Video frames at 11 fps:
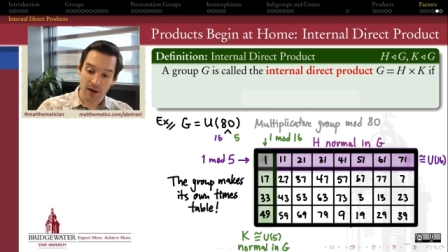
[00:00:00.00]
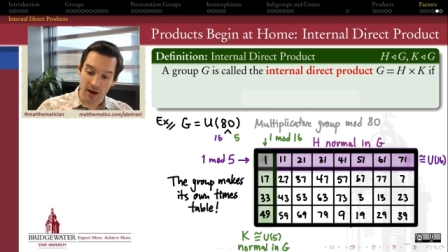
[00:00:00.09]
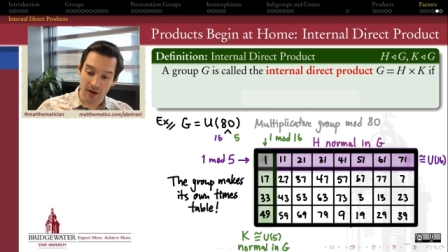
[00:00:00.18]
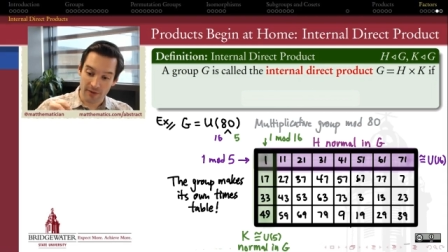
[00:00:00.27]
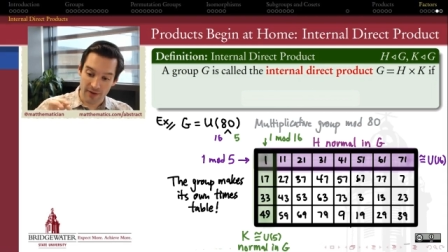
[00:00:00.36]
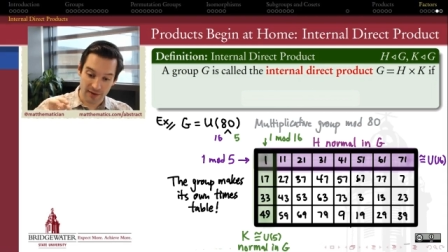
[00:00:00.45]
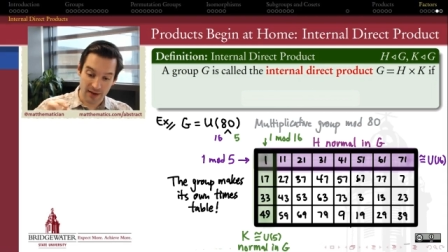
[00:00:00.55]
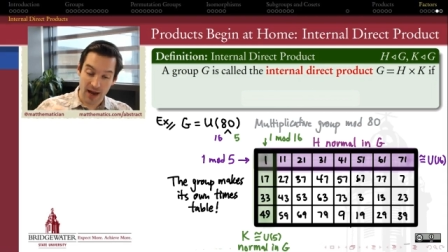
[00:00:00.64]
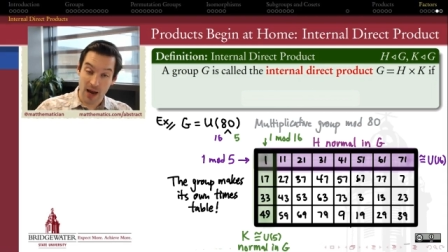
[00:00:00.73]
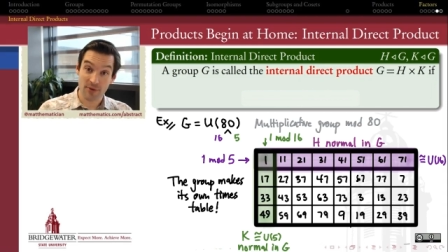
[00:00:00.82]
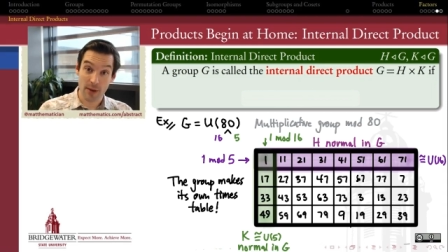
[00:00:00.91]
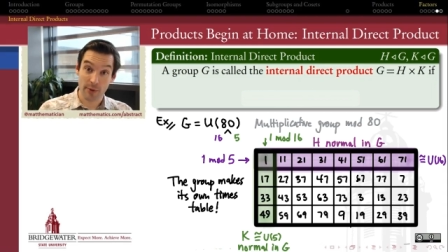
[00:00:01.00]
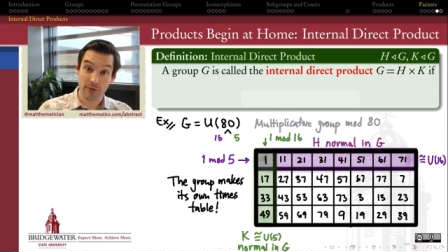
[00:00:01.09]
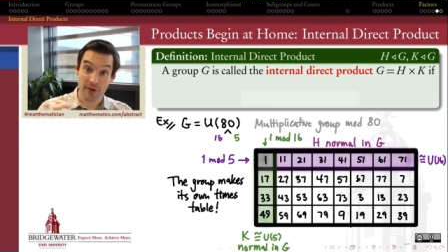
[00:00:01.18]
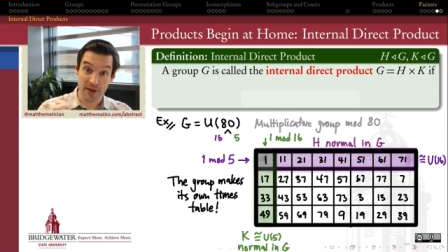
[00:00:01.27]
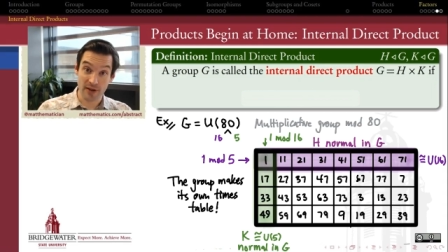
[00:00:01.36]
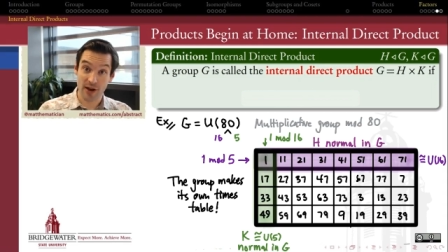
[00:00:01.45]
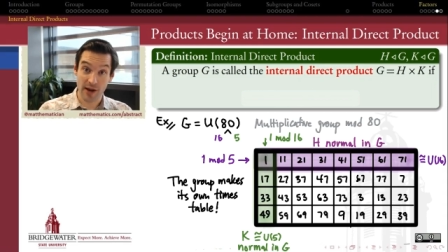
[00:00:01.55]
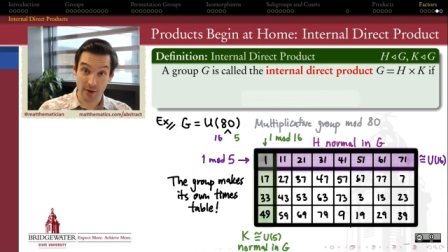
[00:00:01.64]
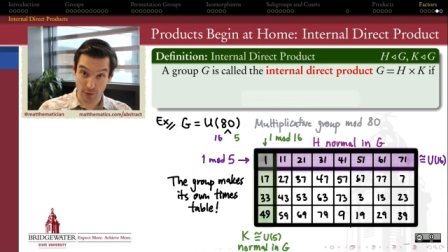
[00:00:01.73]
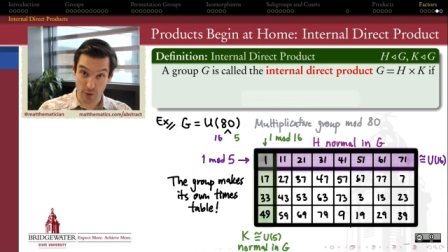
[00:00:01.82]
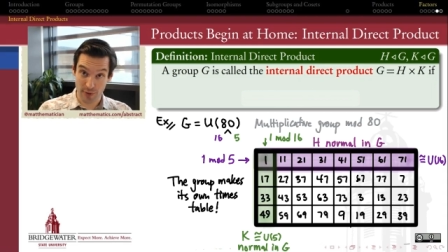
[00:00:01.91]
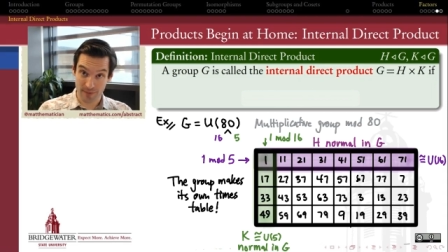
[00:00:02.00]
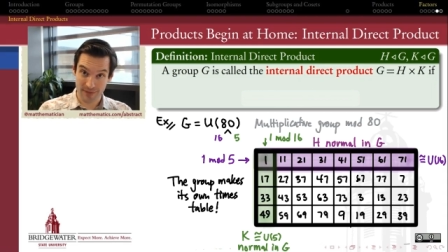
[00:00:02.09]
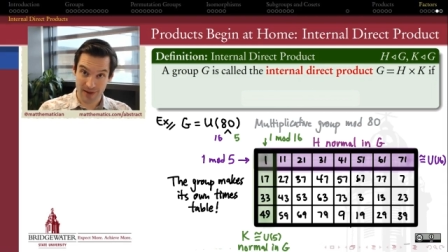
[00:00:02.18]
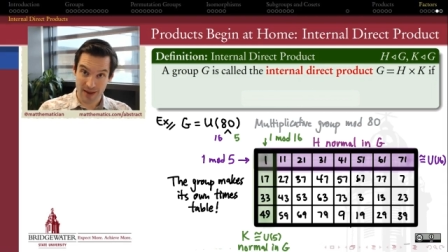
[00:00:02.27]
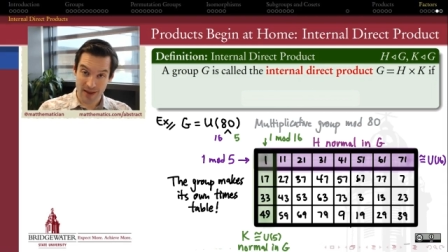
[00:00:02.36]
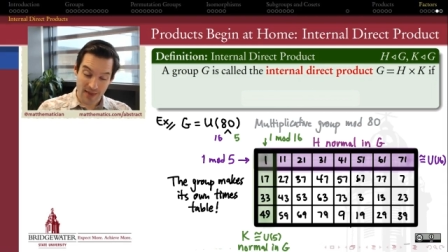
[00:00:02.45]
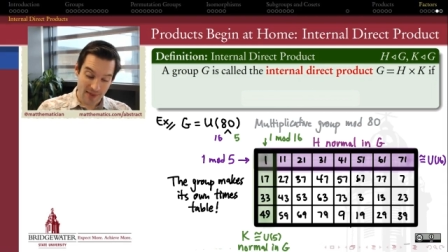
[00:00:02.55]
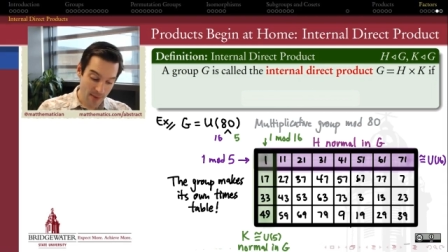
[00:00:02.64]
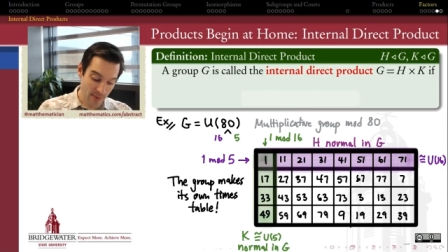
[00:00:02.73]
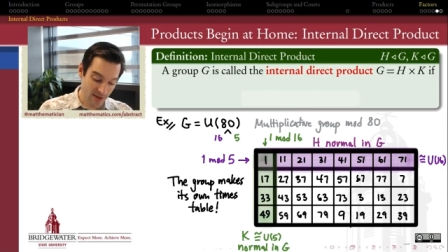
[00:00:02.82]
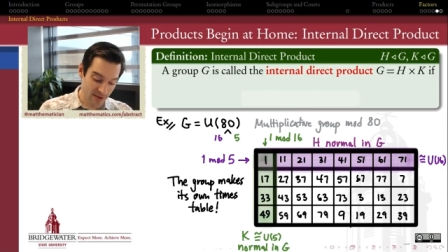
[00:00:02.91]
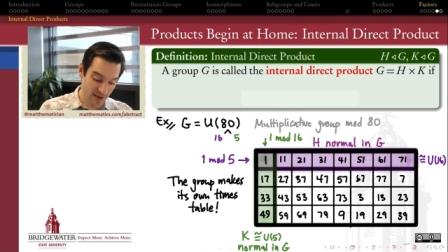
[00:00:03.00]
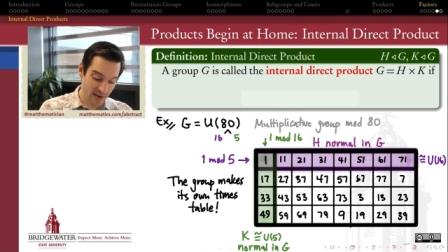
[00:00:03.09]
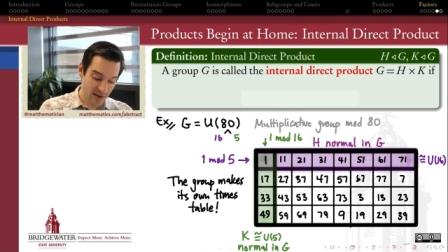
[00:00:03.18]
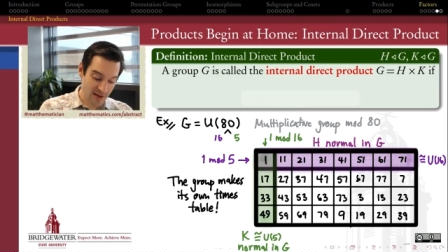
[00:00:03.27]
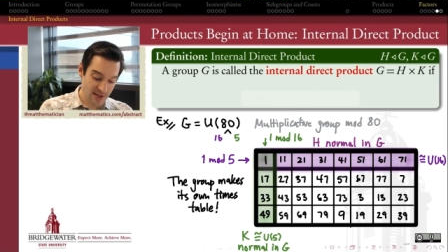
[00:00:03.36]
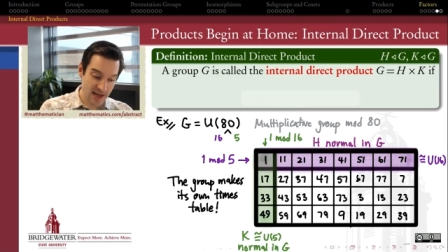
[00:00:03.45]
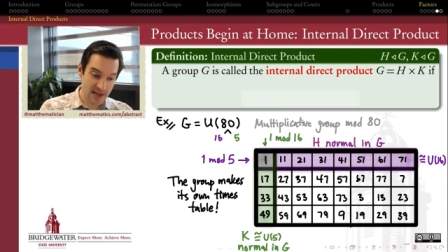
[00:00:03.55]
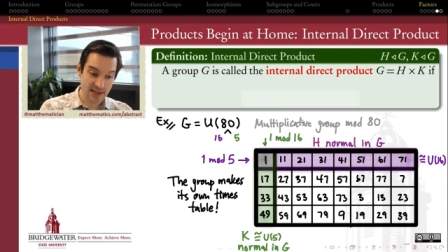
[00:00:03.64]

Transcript: of a times table for the entire group. That means that taken